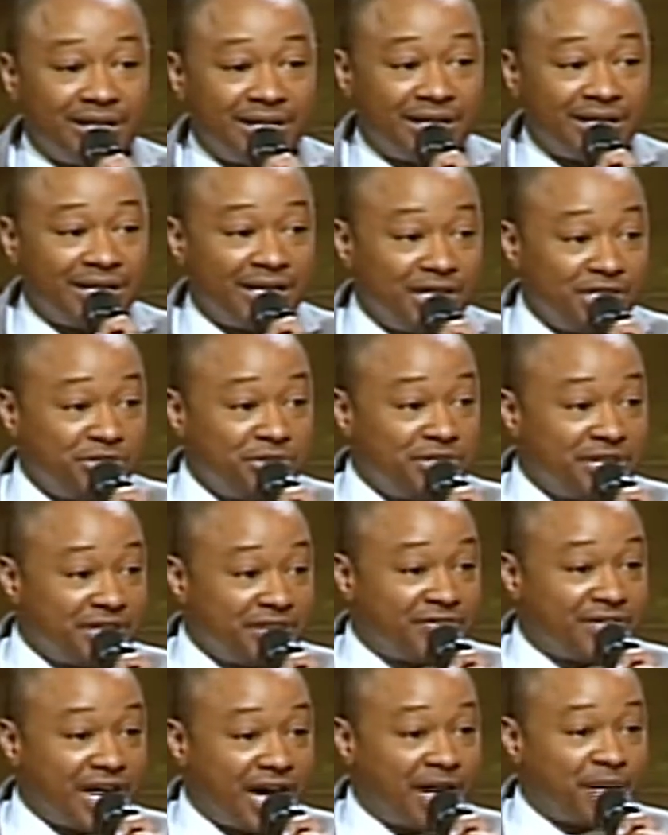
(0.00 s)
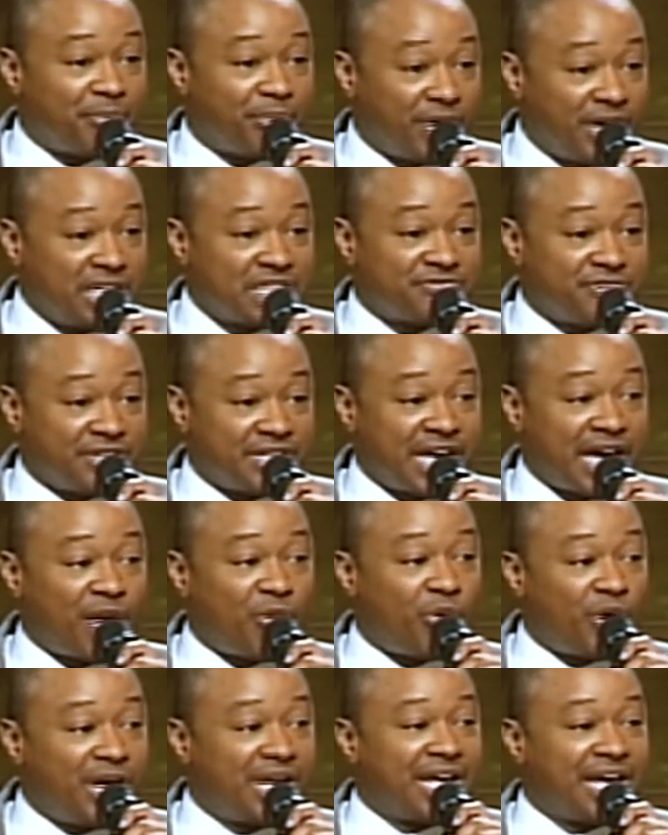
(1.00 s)
Can you give God praise for that?
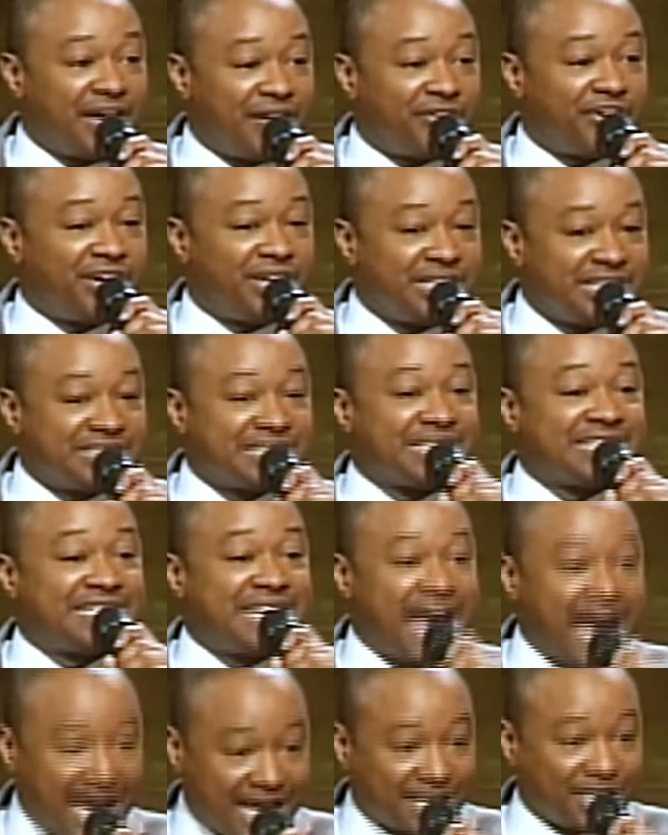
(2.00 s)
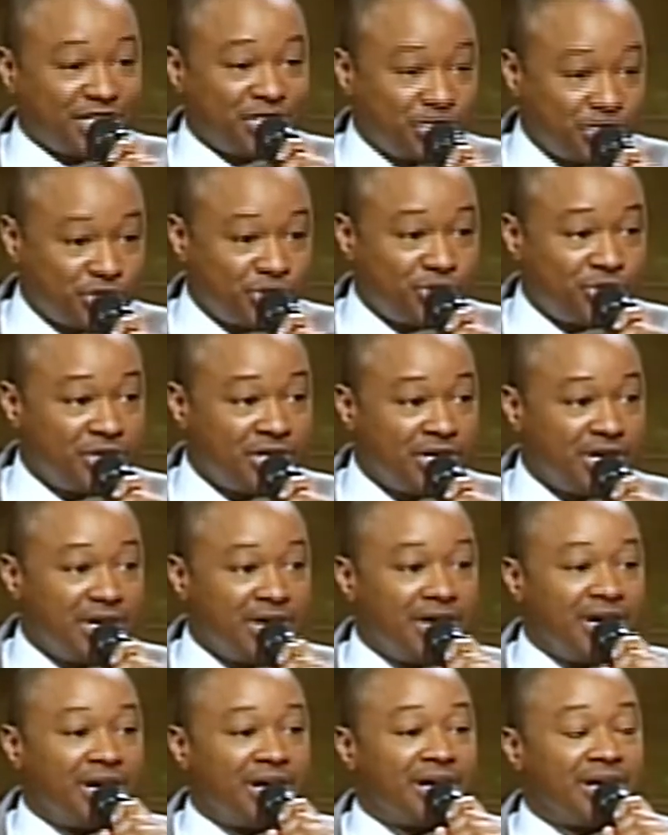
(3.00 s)
Whatever is attacking you,
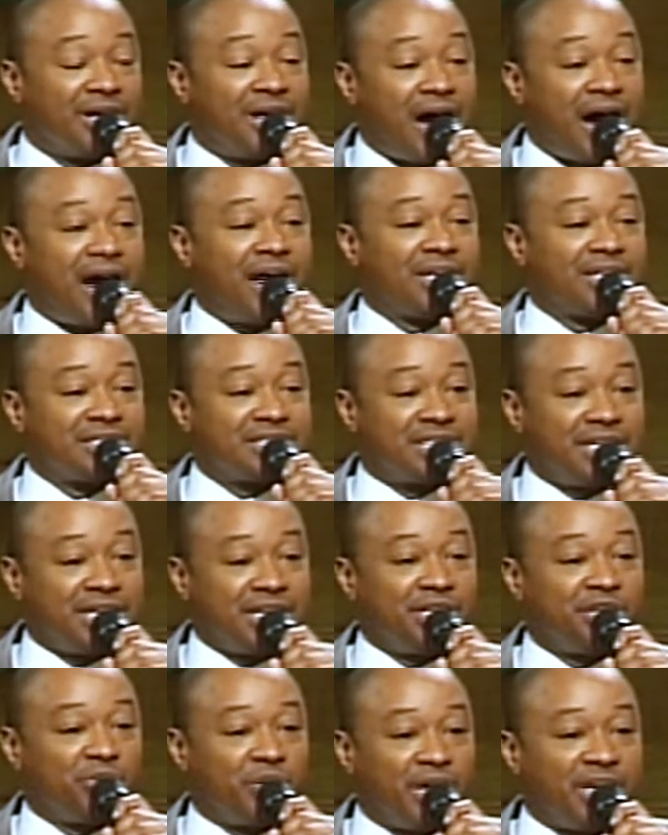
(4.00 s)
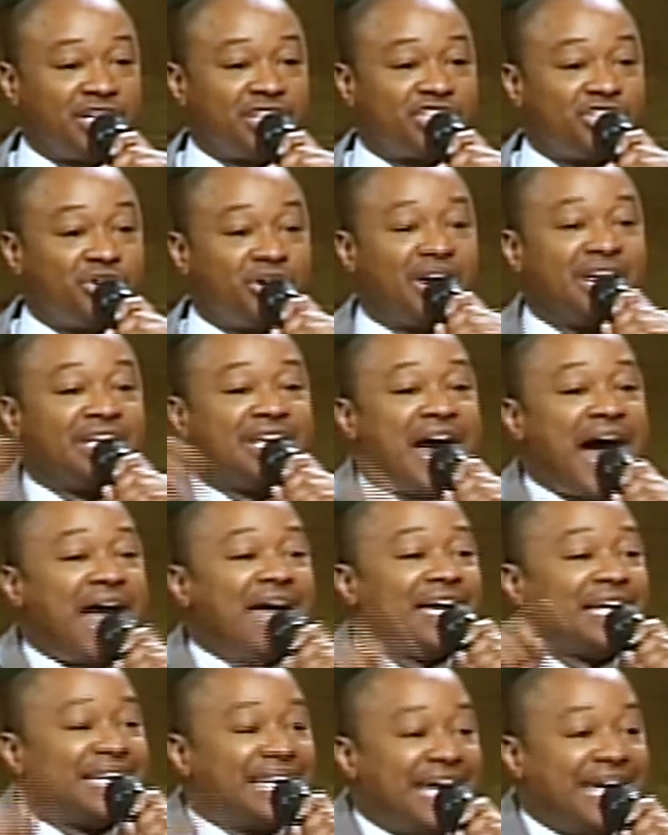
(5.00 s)
God is getting ready to
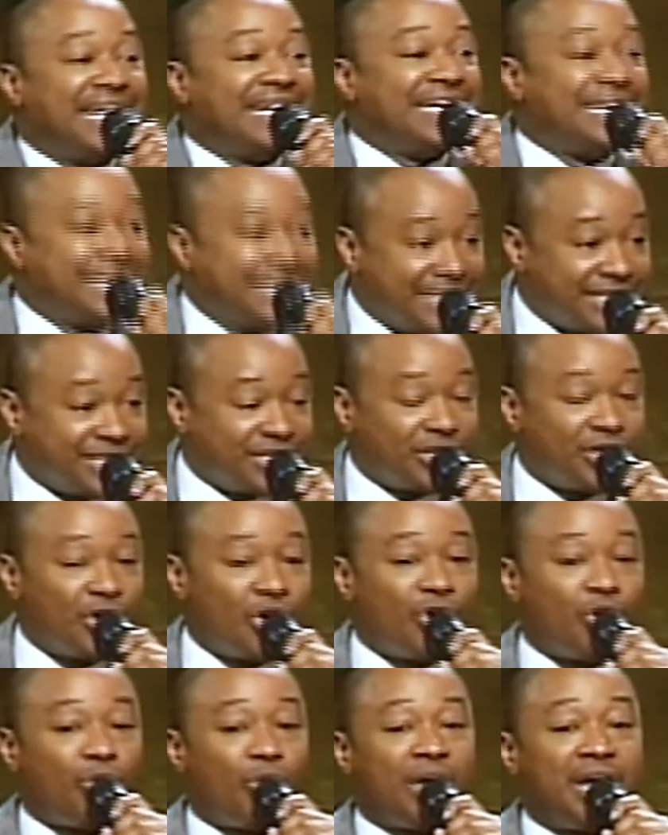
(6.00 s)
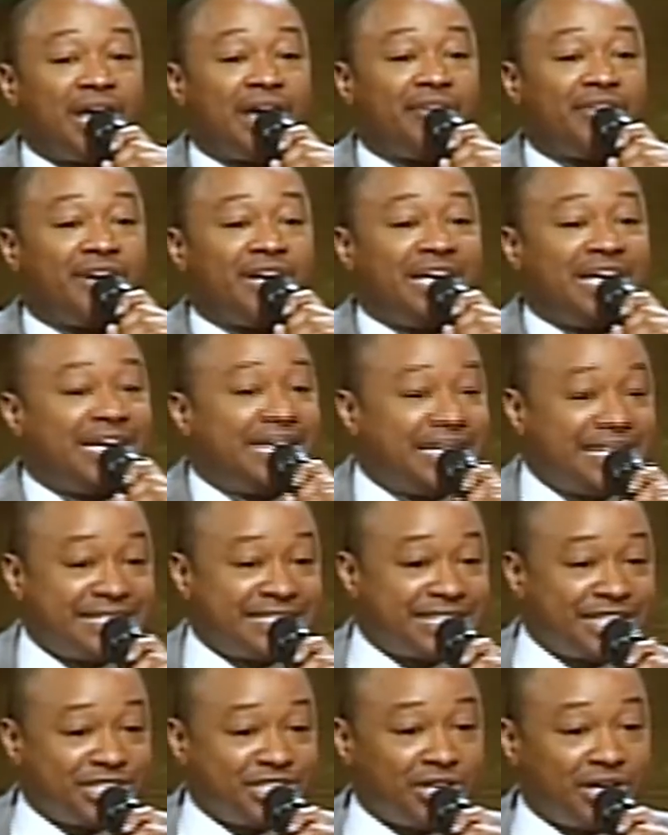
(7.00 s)
annihilate it. Whatever it
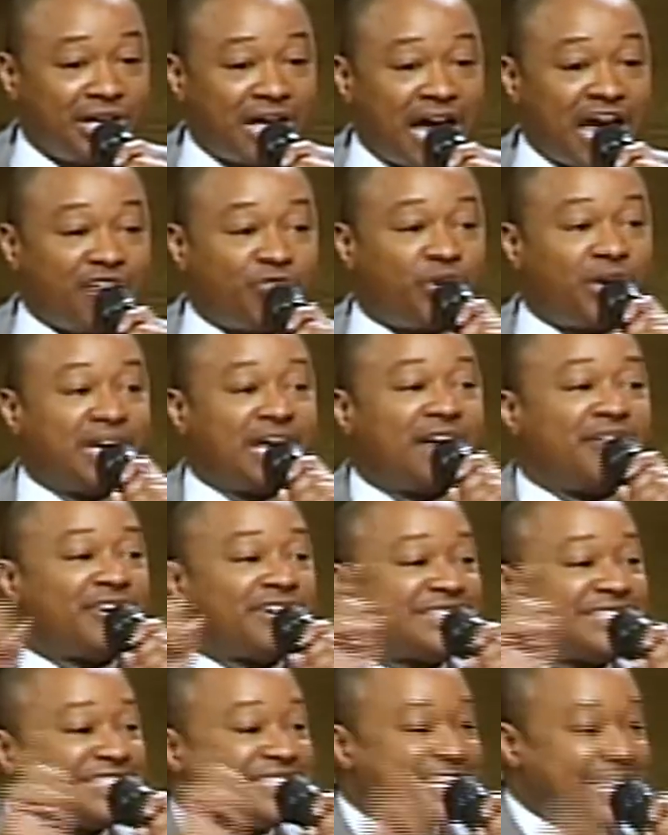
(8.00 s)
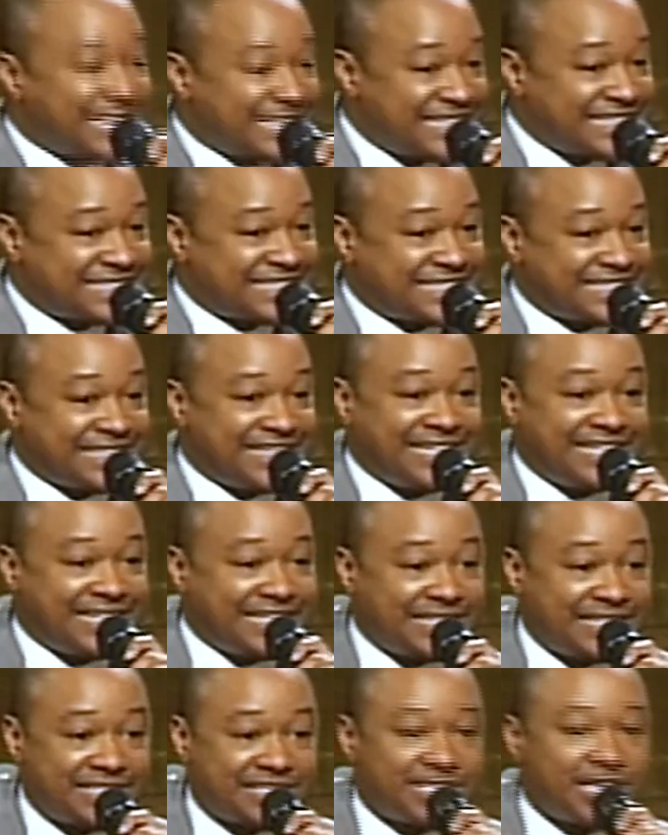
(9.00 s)
is in your life, whatever sickness it
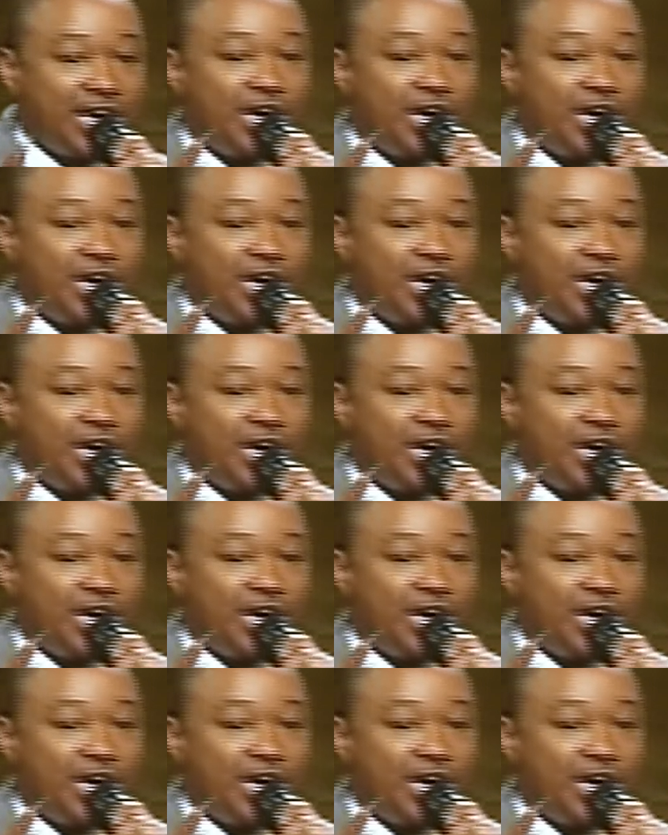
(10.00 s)
is,